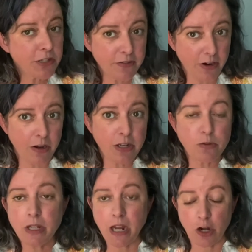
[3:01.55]
all, you
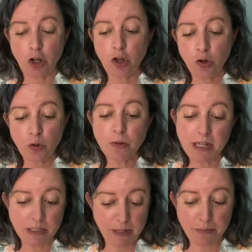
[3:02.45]
look at who
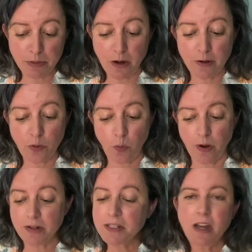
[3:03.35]
these people are in the world.